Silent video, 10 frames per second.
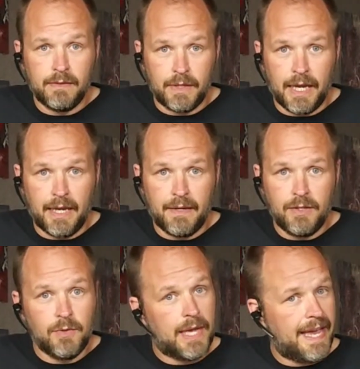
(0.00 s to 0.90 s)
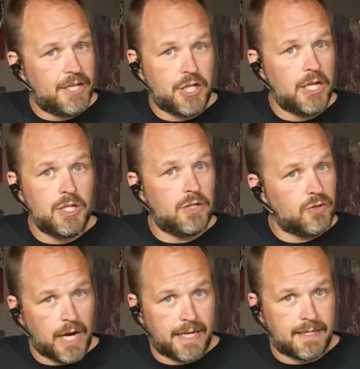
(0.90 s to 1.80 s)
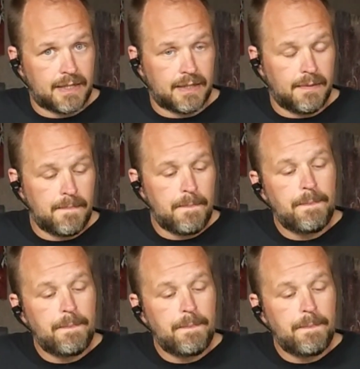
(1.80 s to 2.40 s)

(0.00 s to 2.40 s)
Okay? You can't change it drastically.